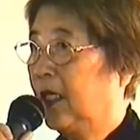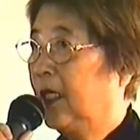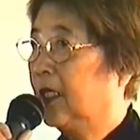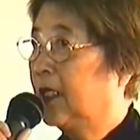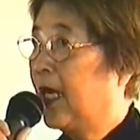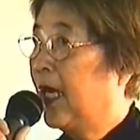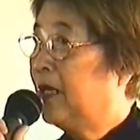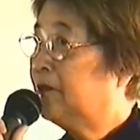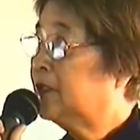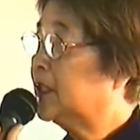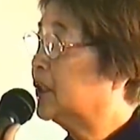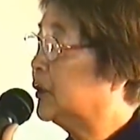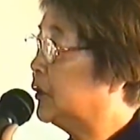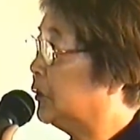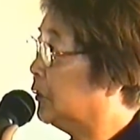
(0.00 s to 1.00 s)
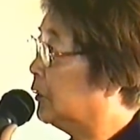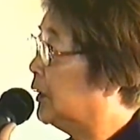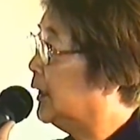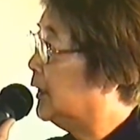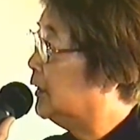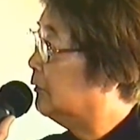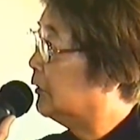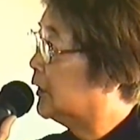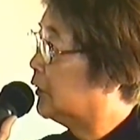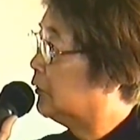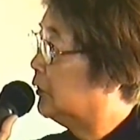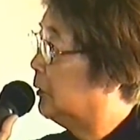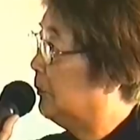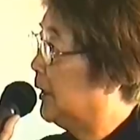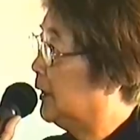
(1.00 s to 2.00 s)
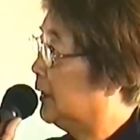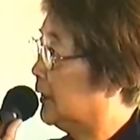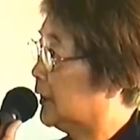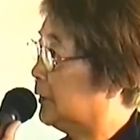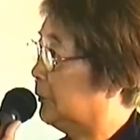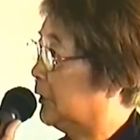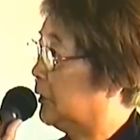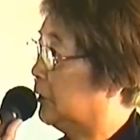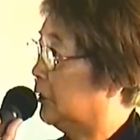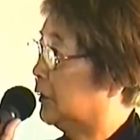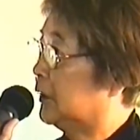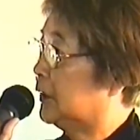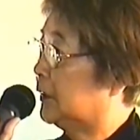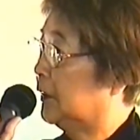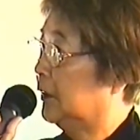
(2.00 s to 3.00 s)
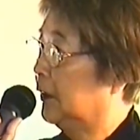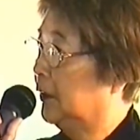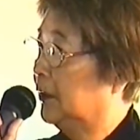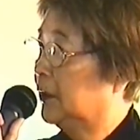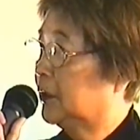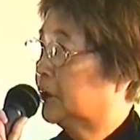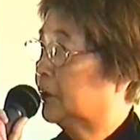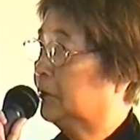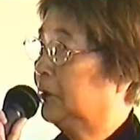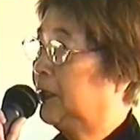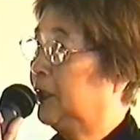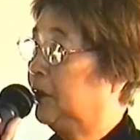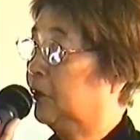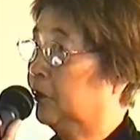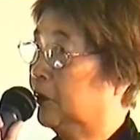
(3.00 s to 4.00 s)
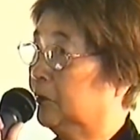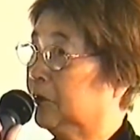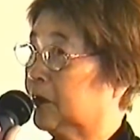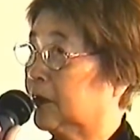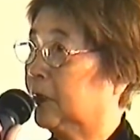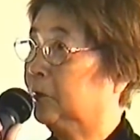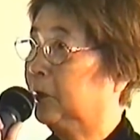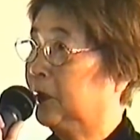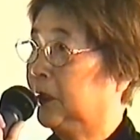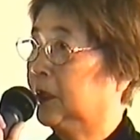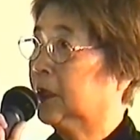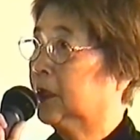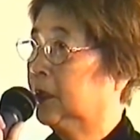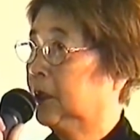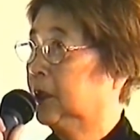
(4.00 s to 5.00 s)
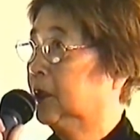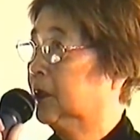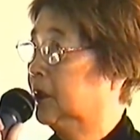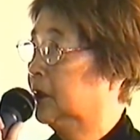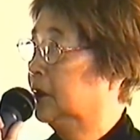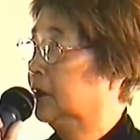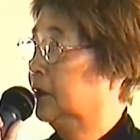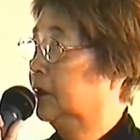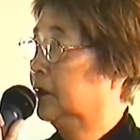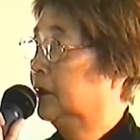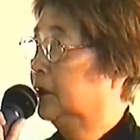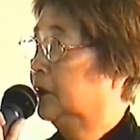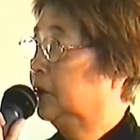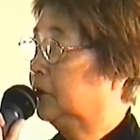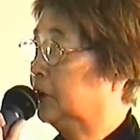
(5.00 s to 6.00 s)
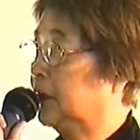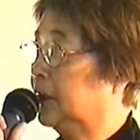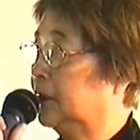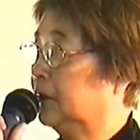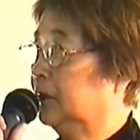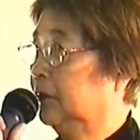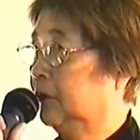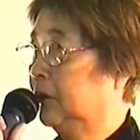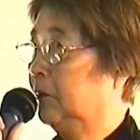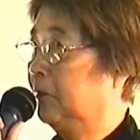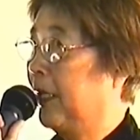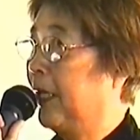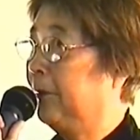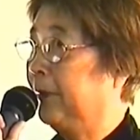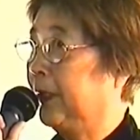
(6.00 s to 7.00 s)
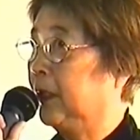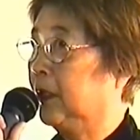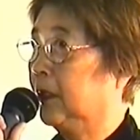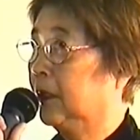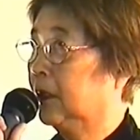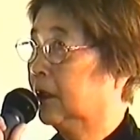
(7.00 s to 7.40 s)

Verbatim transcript: And housing shortage was tremendous because so many homes are burned during the bombing.